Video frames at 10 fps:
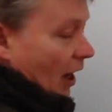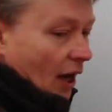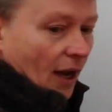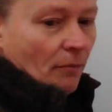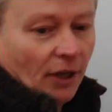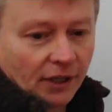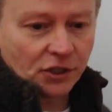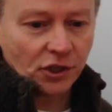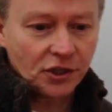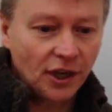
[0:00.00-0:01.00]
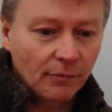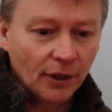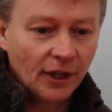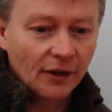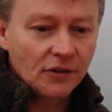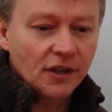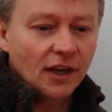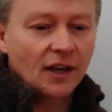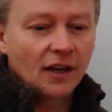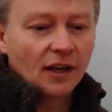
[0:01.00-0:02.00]
um, and let's just check my notes
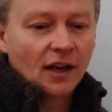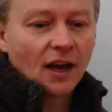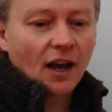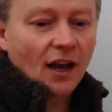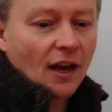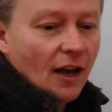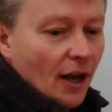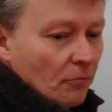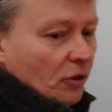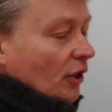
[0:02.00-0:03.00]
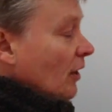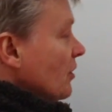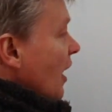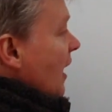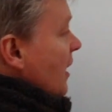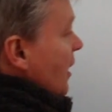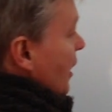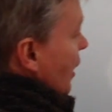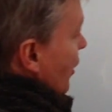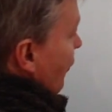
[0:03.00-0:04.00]
here, um, girls in
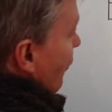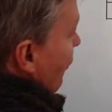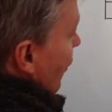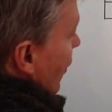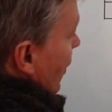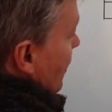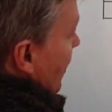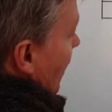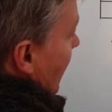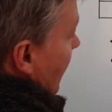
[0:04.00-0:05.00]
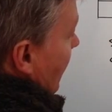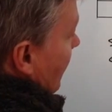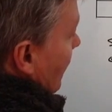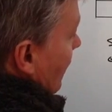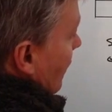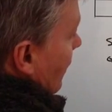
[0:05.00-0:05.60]
year 13